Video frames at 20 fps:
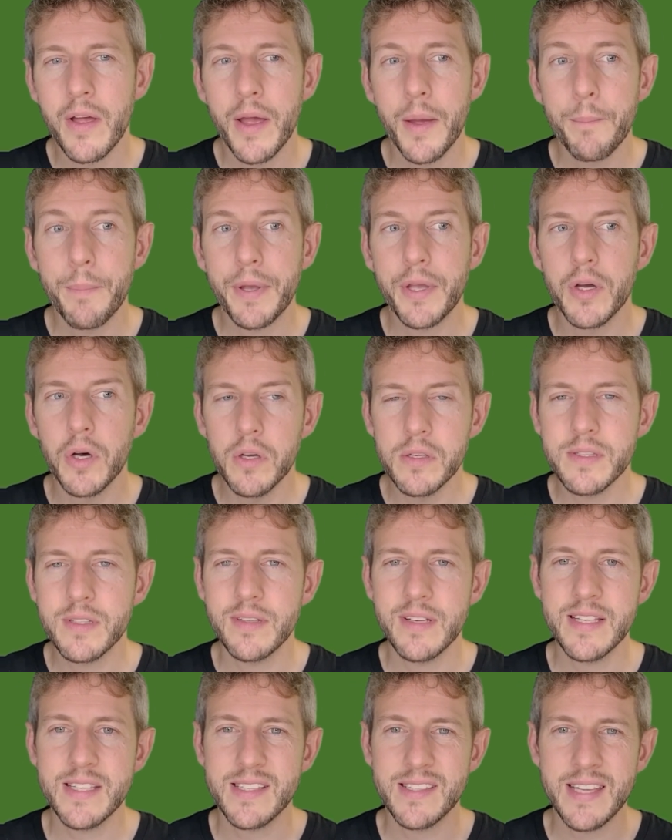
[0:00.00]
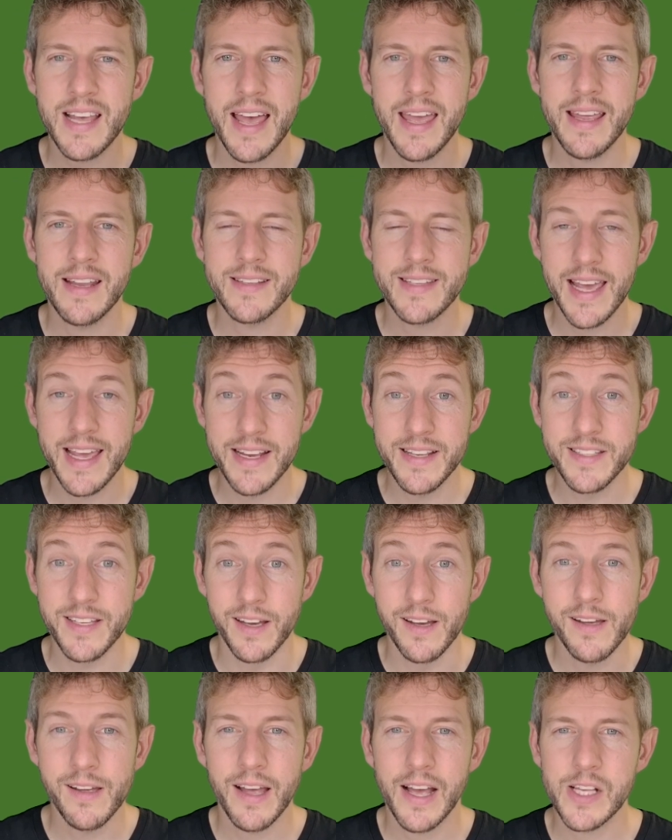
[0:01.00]
because this
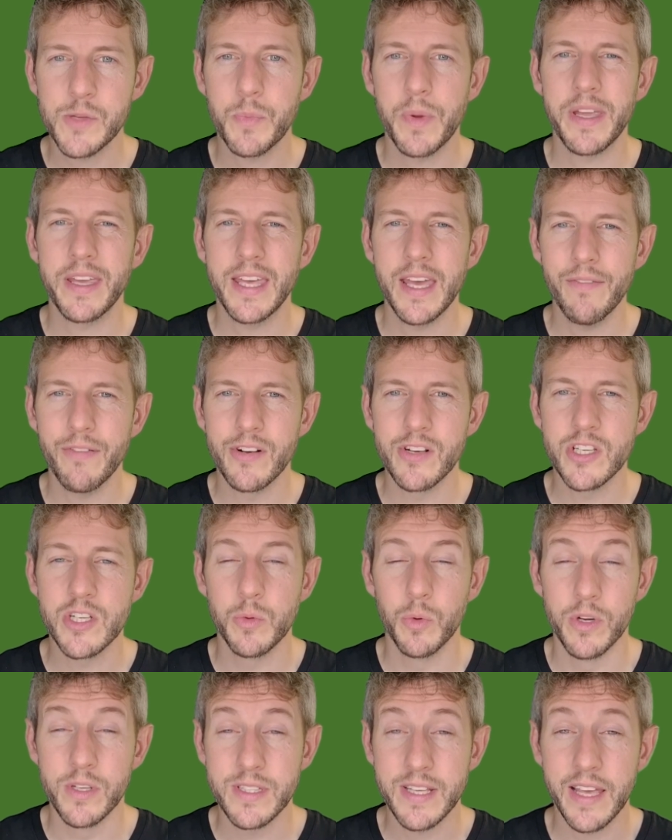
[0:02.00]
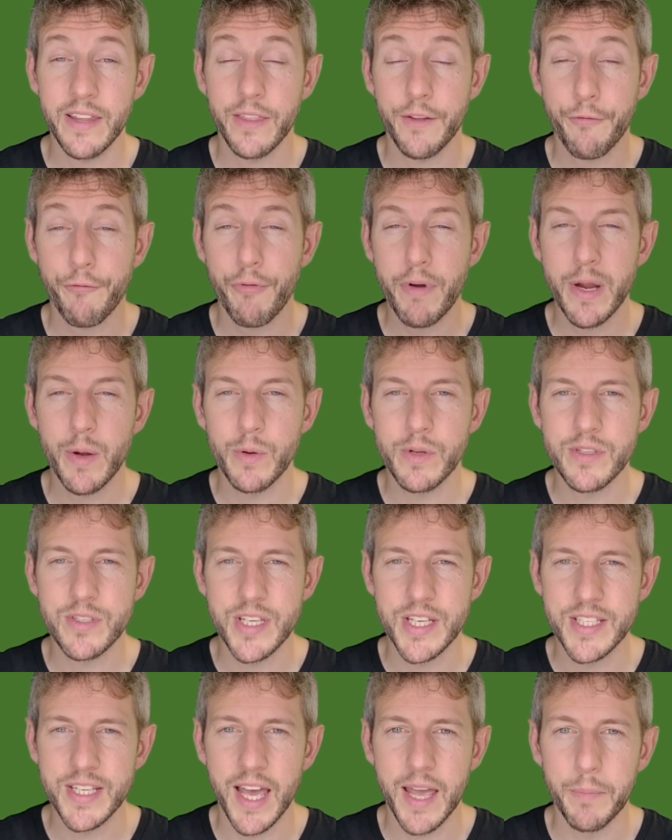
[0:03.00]
data has been given to us in the
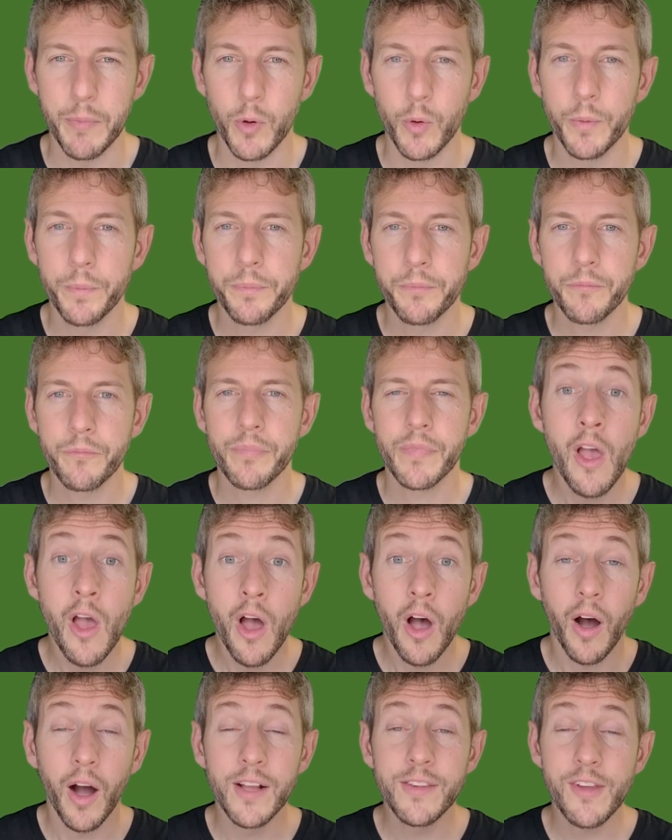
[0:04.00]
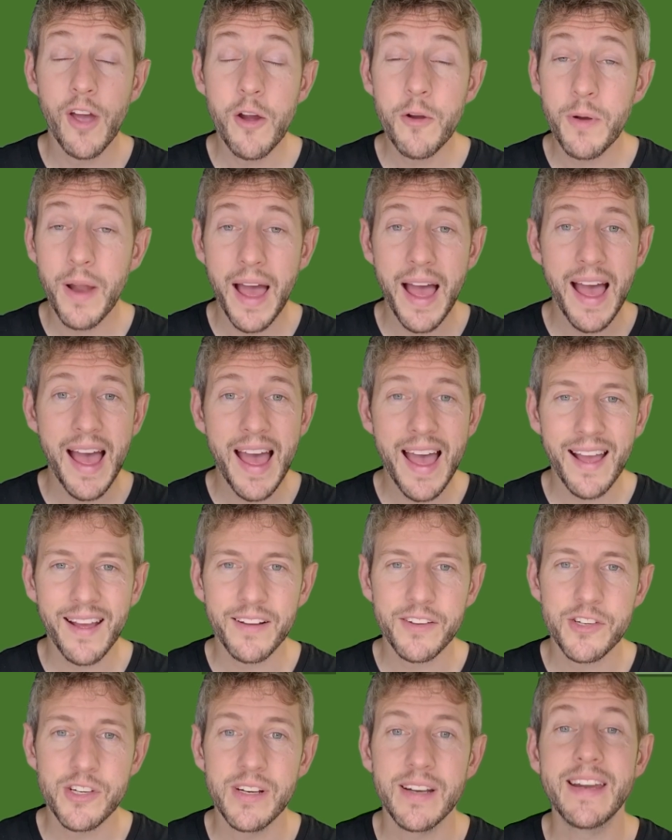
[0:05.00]
frequency table, I don't
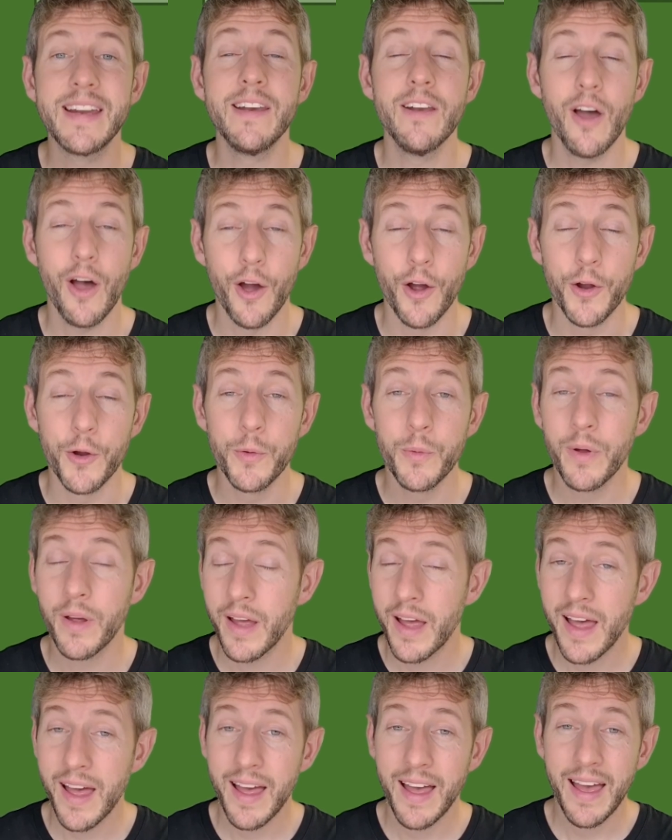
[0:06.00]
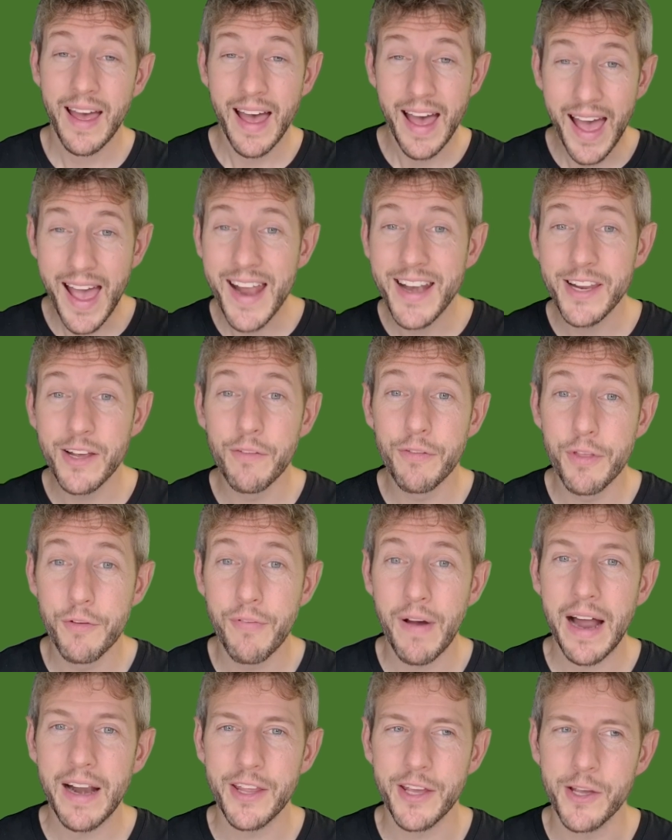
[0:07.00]
actually know any of the
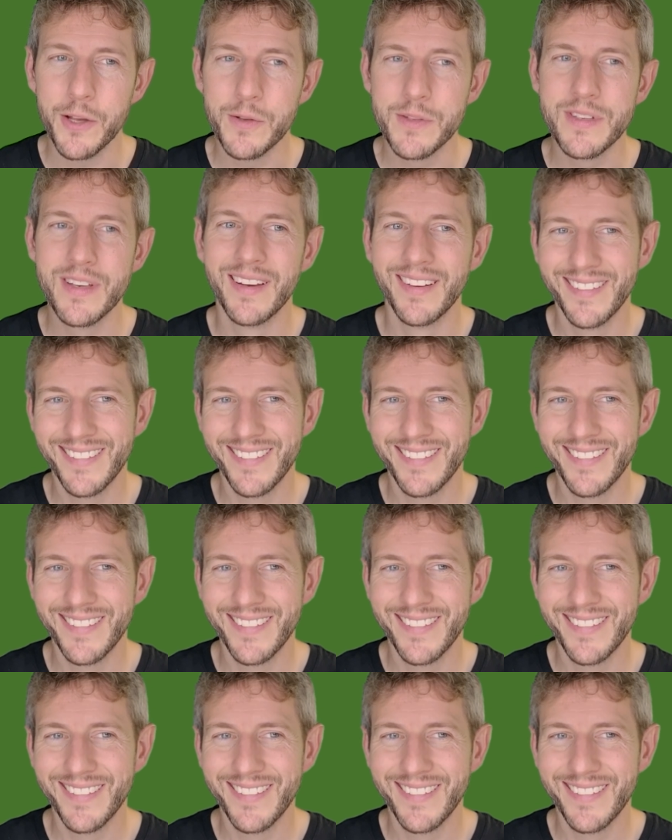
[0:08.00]
values.